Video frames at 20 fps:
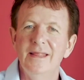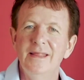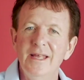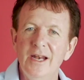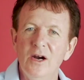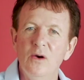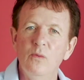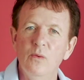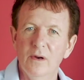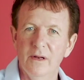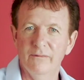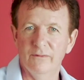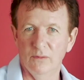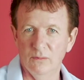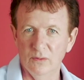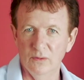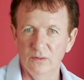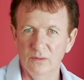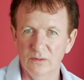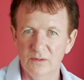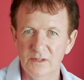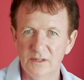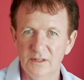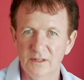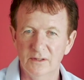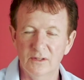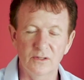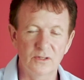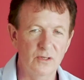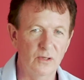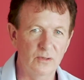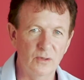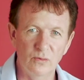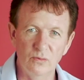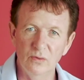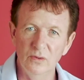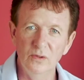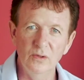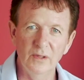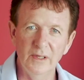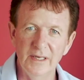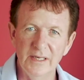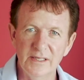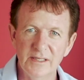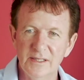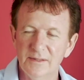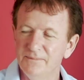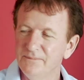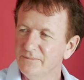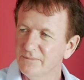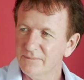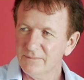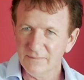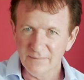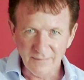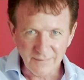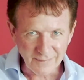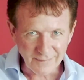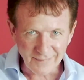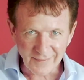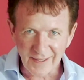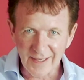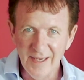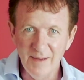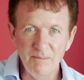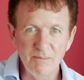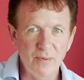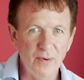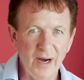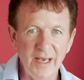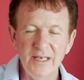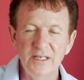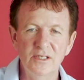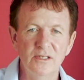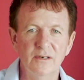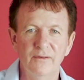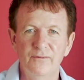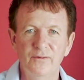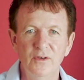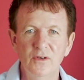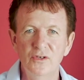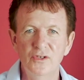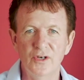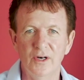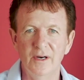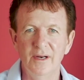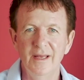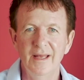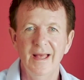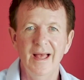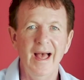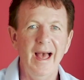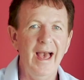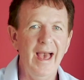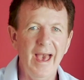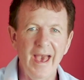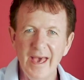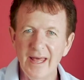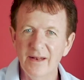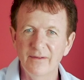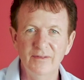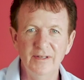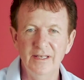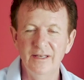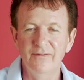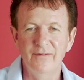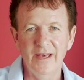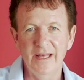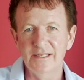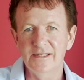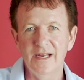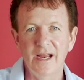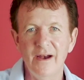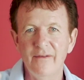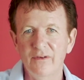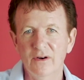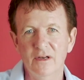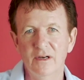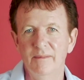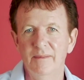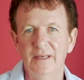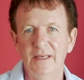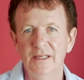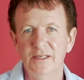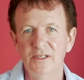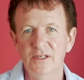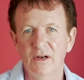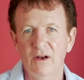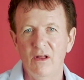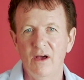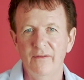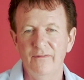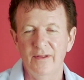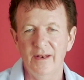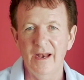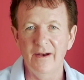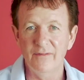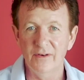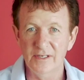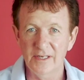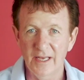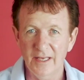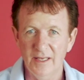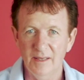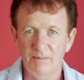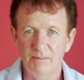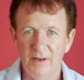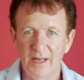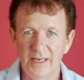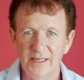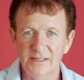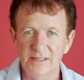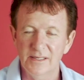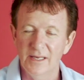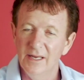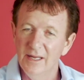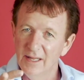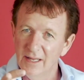They're one of the rules. So the rule is embrace your future ahead of the event ever coming into your life and ever taking place.